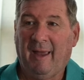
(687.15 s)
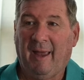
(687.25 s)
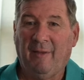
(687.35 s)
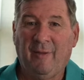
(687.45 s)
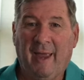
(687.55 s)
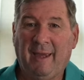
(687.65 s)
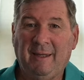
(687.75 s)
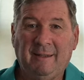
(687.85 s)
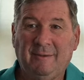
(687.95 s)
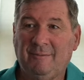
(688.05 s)
and
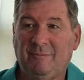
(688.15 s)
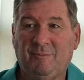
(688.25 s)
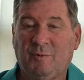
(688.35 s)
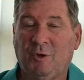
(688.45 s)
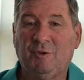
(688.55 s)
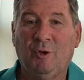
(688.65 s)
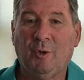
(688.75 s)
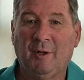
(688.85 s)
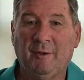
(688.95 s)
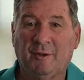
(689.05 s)
they could do
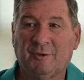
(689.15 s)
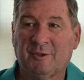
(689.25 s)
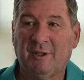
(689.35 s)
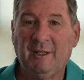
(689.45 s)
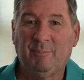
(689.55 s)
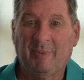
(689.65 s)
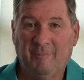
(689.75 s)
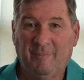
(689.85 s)
it in their sleep,